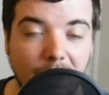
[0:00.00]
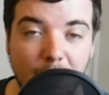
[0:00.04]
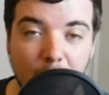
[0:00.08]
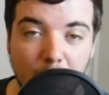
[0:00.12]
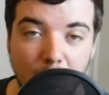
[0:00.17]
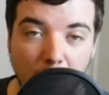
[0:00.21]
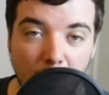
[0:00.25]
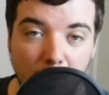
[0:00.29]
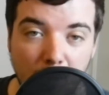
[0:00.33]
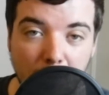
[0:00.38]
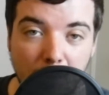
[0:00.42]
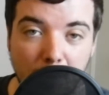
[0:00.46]

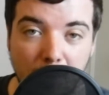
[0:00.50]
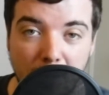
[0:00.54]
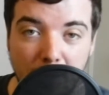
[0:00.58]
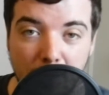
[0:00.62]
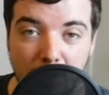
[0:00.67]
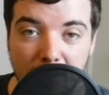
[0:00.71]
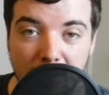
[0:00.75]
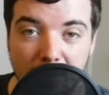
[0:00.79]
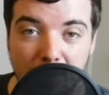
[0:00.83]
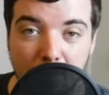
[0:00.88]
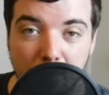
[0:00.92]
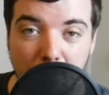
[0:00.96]
Rubber
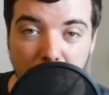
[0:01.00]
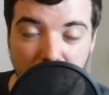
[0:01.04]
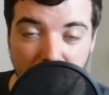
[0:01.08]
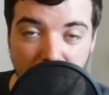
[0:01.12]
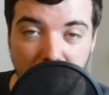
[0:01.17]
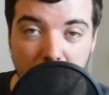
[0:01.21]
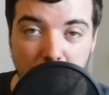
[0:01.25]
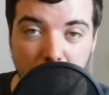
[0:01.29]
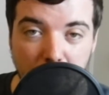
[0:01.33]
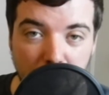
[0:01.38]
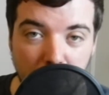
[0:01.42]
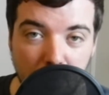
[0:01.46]
baby
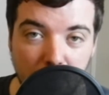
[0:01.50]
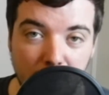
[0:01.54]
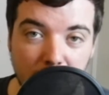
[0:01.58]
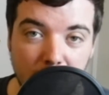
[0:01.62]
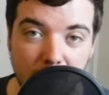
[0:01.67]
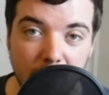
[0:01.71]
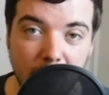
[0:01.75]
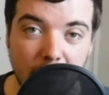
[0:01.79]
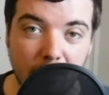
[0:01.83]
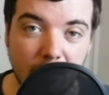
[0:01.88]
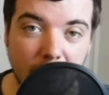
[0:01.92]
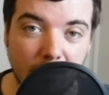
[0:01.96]
buggy
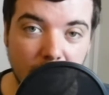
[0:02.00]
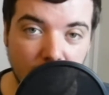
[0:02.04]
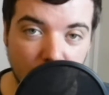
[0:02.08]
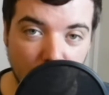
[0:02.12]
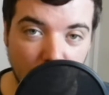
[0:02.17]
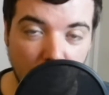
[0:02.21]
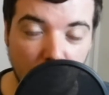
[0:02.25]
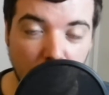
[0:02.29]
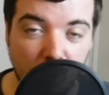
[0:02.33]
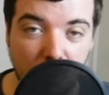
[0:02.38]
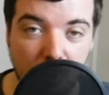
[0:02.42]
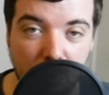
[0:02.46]
bumpers.
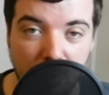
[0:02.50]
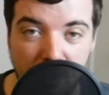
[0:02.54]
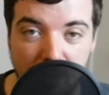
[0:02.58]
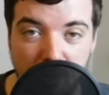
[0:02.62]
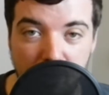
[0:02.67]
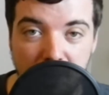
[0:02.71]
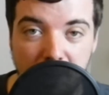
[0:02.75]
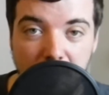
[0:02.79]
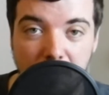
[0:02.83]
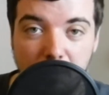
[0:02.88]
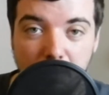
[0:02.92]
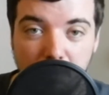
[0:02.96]
Rubber
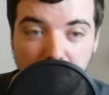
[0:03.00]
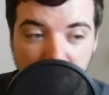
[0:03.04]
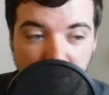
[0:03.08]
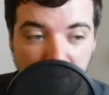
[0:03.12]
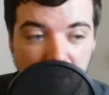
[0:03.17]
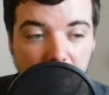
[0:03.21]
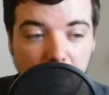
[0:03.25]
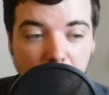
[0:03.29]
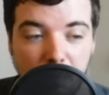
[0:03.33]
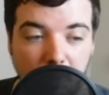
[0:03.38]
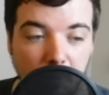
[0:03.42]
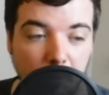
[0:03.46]
baby
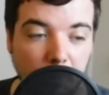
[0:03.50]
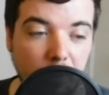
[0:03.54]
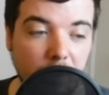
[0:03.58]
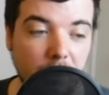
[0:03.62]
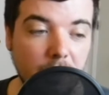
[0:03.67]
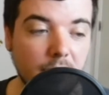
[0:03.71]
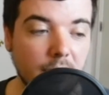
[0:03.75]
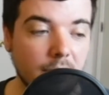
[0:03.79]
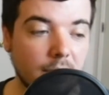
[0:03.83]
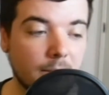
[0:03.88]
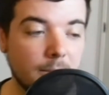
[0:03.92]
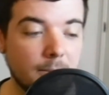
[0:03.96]
buggy
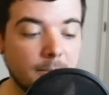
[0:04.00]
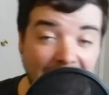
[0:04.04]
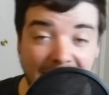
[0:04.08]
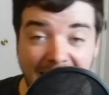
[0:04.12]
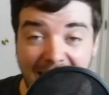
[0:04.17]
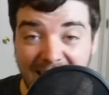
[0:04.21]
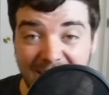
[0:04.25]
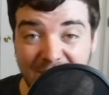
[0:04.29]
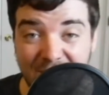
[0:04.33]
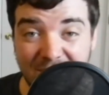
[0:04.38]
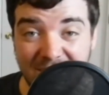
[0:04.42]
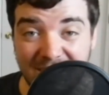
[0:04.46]
bumpers.
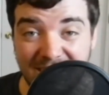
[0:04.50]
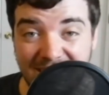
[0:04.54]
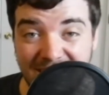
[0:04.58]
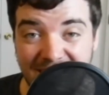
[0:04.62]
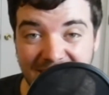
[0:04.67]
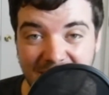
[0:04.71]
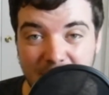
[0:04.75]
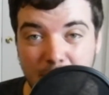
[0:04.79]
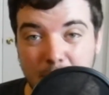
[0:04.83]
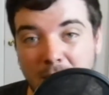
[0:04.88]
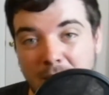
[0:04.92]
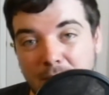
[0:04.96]
As you can see,
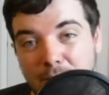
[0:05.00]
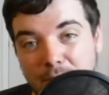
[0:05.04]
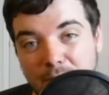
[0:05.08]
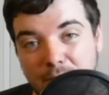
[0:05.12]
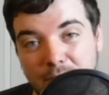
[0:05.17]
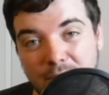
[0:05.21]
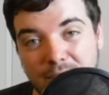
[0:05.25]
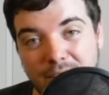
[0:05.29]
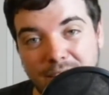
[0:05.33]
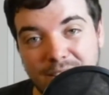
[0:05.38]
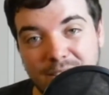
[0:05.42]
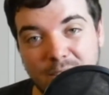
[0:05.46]
this pop
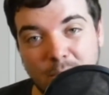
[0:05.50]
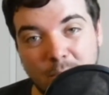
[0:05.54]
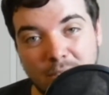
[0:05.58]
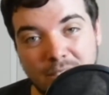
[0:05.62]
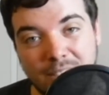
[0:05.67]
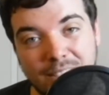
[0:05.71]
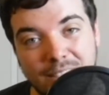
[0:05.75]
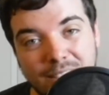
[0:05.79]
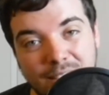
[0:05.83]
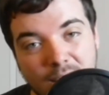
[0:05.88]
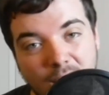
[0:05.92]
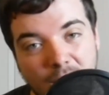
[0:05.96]
filter that's only
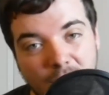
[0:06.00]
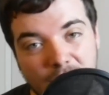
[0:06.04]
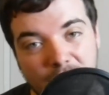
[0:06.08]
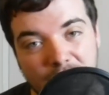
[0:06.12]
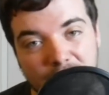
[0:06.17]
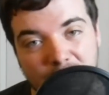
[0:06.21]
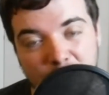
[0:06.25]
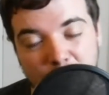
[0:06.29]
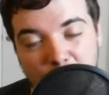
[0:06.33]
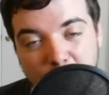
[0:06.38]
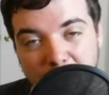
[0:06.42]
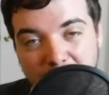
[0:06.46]
$10
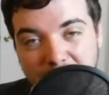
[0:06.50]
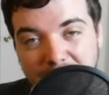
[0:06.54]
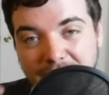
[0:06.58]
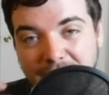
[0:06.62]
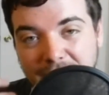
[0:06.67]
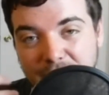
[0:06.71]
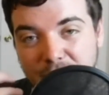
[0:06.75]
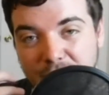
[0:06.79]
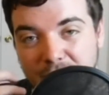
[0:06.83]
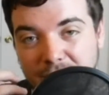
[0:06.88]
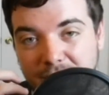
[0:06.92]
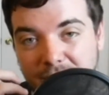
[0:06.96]
is really
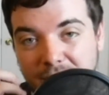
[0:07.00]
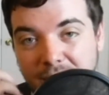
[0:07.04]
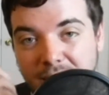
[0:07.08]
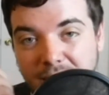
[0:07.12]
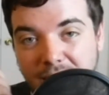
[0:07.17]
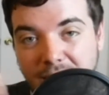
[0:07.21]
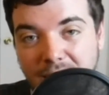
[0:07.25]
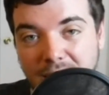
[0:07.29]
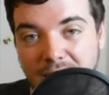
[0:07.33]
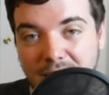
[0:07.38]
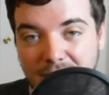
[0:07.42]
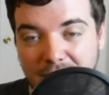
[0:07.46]
catching
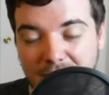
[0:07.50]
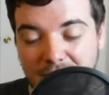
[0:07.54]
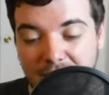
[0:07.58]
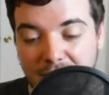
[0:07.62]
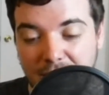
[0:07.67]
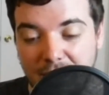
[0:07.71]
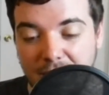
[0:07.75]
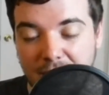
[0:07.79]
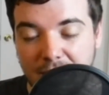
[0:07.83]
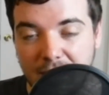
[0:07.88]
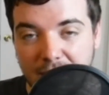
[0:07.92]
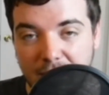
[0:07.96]
the
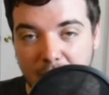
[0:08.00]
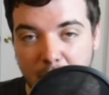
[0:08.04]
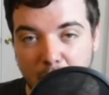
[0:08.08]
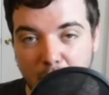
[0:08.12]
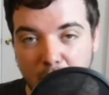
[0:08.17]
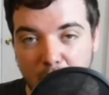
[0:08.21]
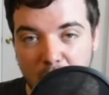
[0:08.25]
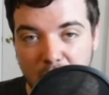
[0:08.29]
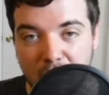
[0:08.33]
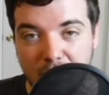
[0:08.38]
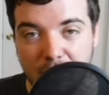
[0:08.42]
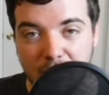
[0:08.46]

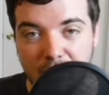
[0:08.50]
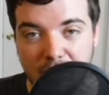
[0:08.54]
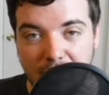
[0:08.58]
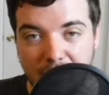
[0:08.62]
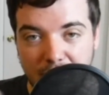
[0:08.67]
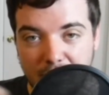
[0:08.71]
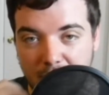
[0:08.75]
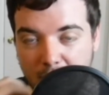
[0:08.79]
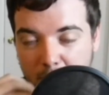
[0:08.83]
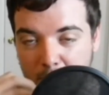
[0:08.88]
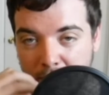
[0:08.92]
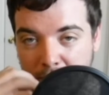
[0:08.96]
plosives that are
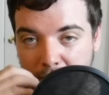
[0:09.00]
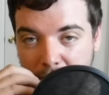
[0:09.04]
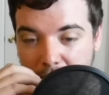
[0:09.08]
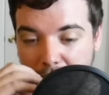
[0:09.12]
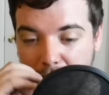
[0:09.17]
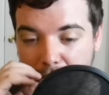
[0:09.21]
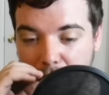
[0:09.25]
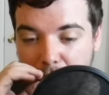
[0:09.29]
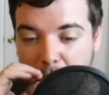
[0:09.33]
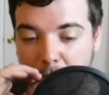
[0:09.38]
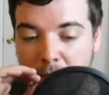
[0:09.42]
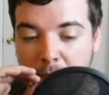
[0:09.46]
coming
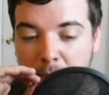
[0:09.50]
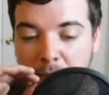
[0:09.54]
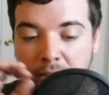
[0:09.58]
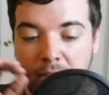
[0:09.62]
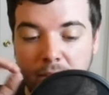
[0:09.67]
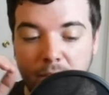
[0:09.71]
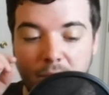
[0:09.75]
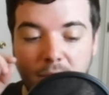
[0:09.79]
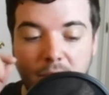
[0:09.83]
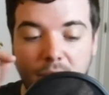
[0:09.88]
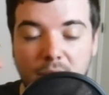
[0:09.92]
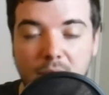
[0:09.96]
from my
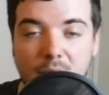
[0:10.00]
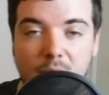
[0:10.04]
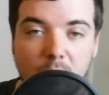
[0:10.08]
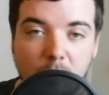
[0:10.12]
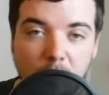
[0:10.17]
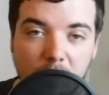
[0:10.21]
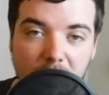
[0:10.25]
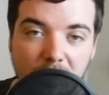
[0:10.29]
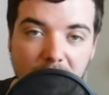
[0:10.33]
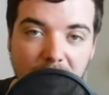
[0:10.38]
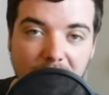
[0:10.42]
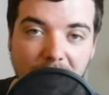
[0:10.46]
mouth
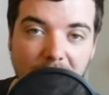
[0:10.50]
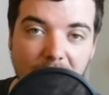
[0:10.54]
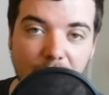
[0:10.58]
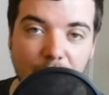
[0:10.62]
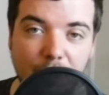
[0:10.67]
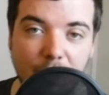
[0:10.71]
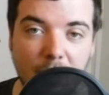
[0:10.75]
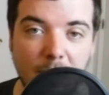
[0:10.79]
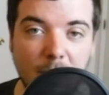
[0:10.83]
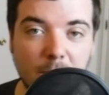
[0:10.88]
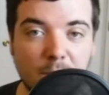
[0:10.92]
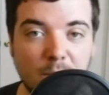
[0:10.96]
towards the
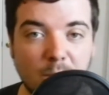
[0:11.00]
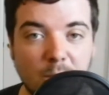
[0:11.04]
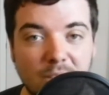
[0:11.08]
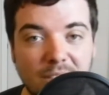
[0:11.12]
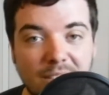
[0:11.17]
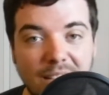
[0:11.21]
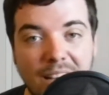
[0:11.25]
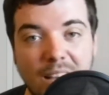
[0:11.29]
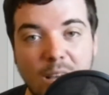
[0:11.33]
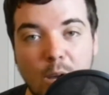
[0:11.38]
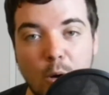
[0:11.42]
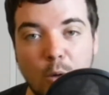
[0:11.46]
diaphragm, so it's
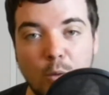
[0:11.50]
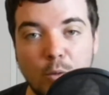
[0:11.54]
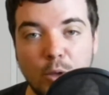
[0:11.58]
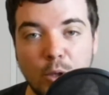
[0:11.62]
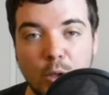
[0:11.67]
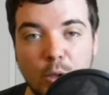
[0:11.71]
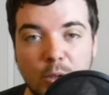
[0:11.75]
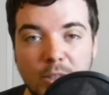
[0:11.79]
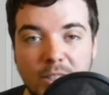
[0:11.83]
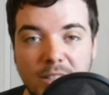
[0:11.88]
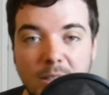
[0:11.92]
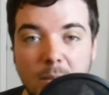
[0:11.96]
not
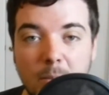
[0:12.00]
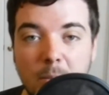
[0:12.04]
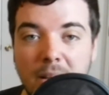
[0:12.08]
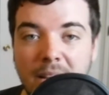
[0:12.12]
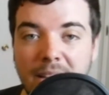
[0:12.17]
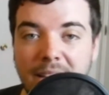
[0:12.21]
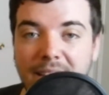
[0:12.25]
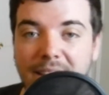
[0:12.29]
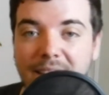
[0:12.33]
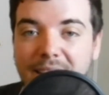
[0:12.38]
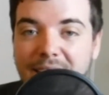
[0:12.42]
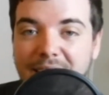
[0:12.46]
overloading the
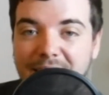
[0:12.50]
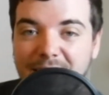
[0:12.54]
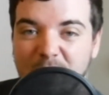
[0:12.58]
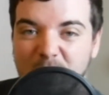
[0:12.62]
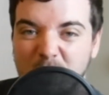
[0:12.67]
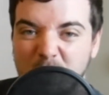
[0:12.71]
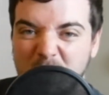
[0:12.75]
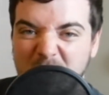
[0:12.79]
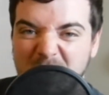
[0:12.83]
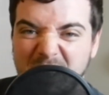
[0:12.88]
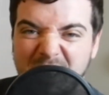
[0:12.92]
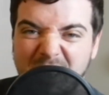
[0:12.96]
mic and
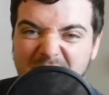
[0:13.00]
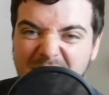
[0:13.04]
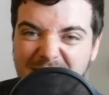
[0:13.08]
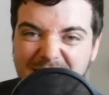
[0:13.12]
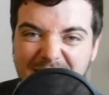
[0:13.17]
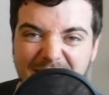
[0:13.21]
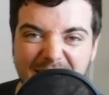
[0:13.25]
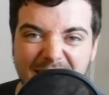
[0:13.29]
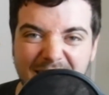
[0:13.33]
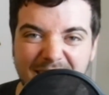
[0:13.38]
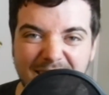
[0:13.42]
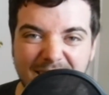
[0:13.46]
really causing
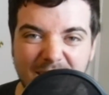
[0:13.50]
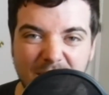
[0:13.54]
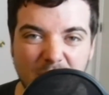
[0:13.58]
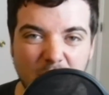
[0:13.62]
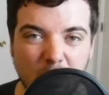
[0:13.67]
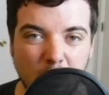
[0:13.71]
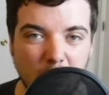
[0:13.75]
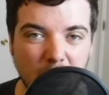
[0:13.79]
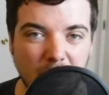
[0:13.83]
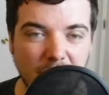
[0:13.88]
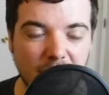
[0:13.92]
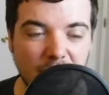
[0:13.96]
that
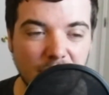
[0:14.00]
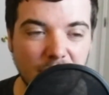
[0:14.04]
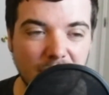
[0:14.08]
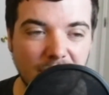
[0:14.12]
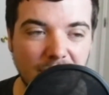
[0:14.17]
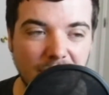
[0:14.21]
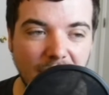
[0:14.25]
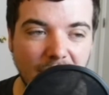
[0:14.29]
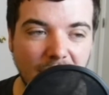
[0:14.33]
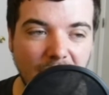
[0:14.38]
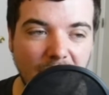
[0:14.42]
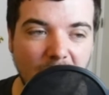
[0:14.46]
distorted just
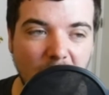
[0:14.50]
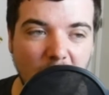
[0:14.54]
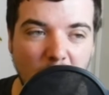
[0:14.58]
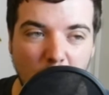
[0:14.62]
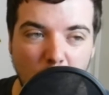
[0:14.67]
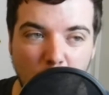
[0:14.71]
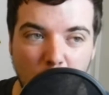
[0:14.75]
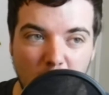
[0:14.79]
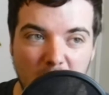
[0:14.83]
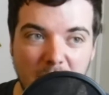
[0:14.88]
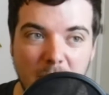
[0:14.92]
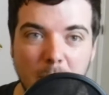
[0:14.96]

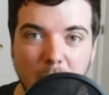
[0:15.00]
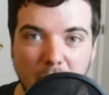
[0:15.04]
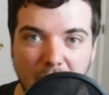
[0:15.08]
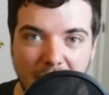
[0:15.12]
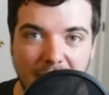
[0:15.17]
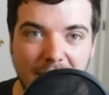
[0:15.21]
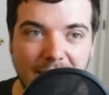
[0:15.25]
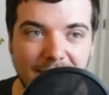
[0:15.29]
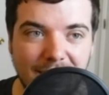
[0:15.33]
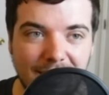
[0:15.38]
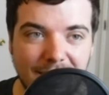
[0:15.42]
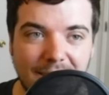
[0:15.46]
wind
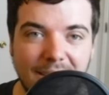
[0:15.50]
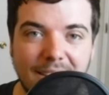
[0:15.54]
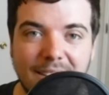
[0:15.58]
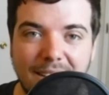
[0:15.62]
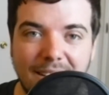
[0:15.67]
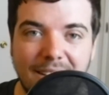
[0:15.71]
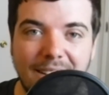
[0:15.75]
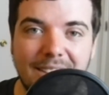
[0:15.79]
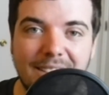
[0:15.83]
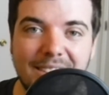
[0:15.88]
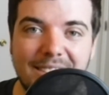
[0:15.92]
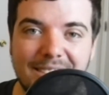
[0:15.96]
blast
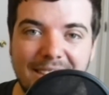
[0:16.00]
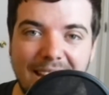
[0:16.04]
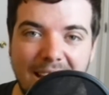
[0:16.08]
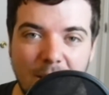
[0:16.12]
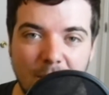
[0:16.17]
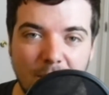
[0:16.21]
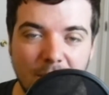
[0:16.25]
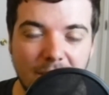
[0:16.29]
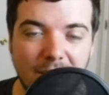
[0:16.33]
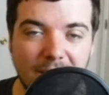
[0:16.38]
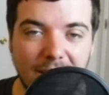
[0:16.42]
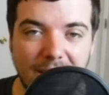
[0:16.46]

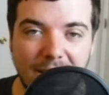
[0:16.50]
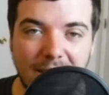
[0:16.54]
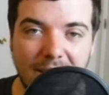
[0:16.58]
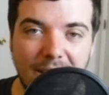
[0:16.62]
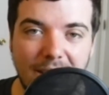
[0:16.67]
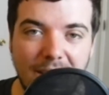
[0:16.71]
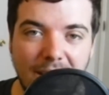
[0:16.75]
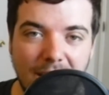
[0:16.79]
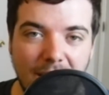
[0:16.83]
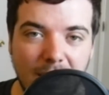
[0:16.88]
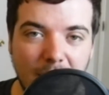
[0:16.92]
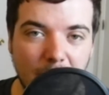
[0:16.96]
sound
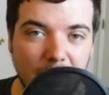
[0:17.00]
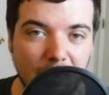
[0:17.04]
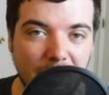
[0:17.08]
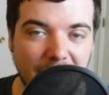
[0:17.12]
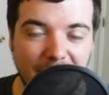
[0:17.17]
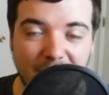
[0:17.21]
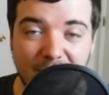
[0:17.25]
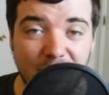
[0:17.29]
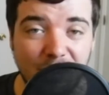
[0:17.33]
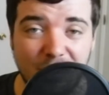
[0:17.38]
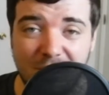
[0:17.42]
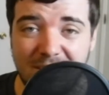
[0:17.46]
that you
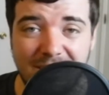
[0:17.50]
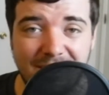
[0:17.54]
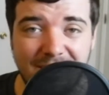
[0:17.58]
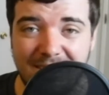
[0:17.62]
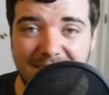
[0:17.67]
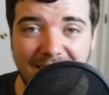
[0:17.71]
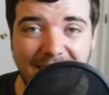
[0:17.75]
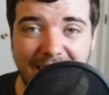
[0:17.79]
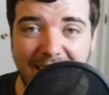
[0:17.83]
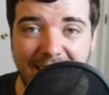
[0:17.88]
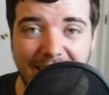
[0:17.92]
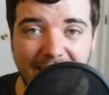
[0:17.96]
just
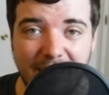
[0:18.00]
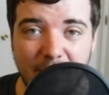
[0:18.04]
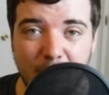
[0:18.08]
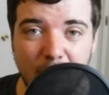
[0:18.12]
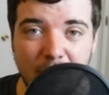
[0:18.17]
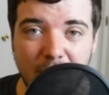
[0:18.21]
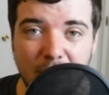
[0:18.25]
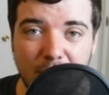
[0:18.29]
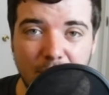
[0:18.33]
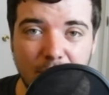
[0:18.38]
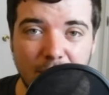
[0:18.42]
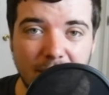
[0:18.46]
can't get rid
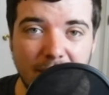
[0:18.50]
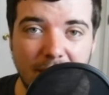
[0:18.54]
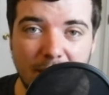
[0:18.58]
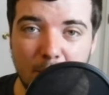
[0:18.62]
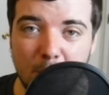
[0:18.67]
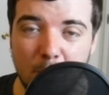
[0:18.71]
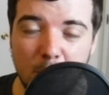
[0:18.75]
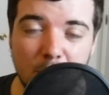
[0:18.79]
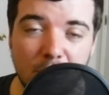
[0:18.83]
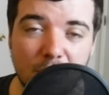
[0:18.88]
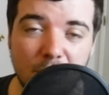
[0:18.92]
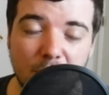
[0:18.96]
of, and that
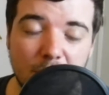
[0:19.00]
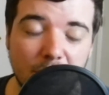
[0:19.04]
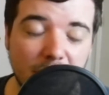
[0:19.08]
ruins your